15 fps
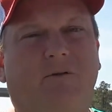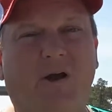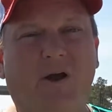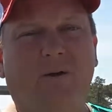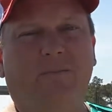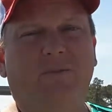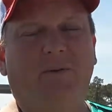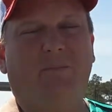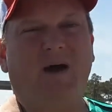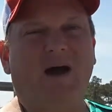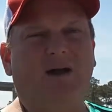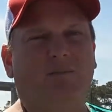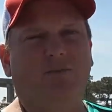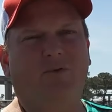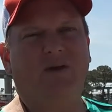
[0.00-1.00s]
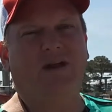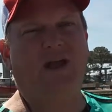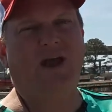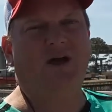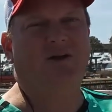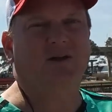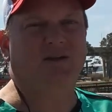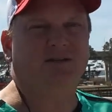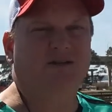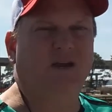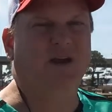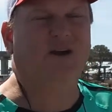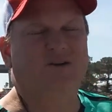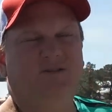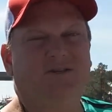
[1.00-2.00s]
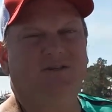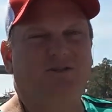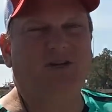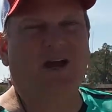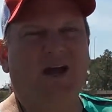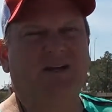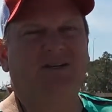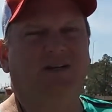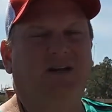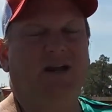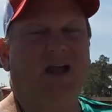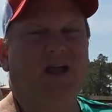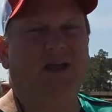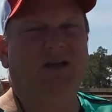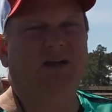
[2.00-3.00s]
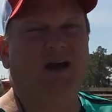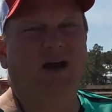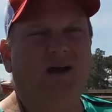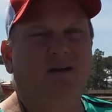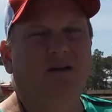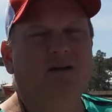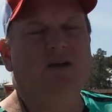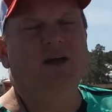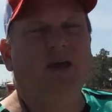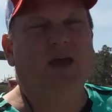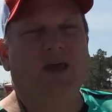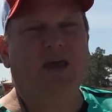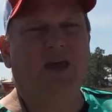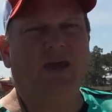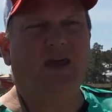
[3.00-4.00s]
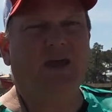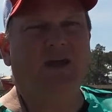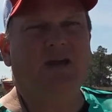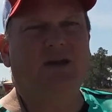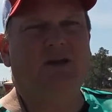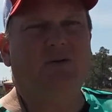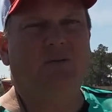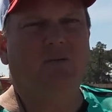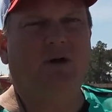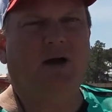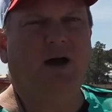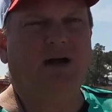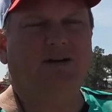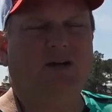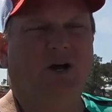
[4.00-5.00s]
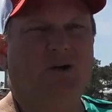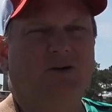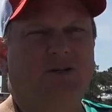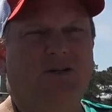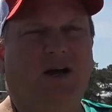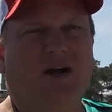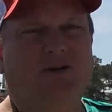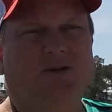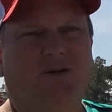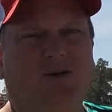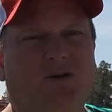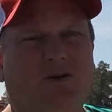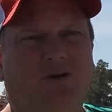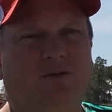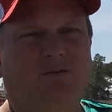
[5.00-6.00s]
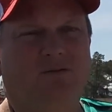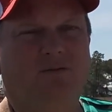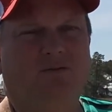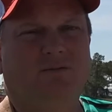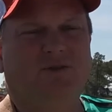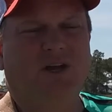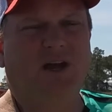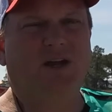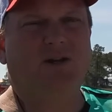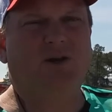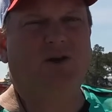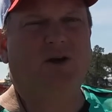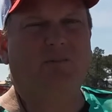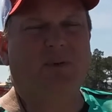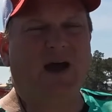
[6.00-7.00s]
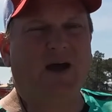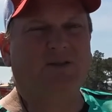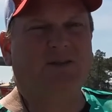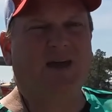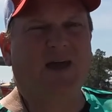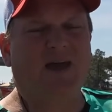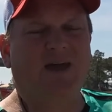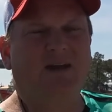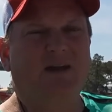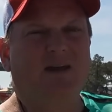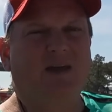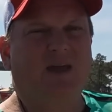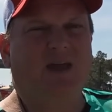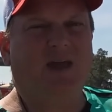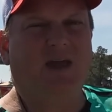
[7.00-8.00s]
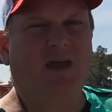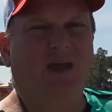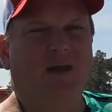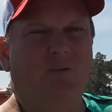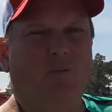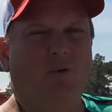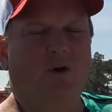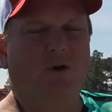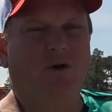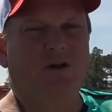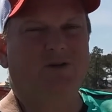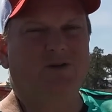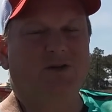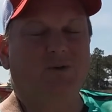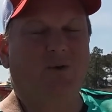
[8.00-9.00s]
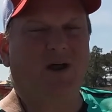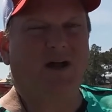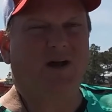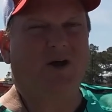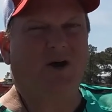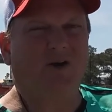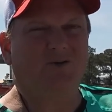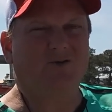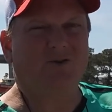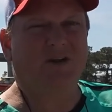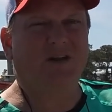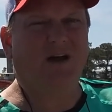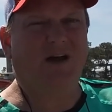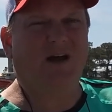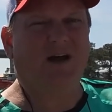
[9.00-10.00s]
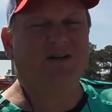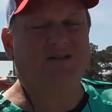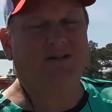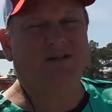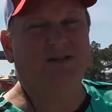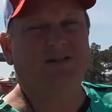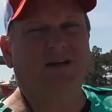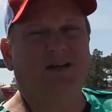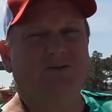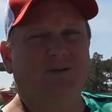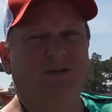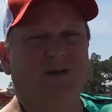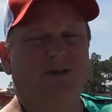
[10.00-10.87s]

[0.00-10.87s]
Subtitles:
from the bottom three counties, Harrison, Jackson, and Hancock. And I talked to Dr. Chandler about that, and we're going to do what I call triage, at least that's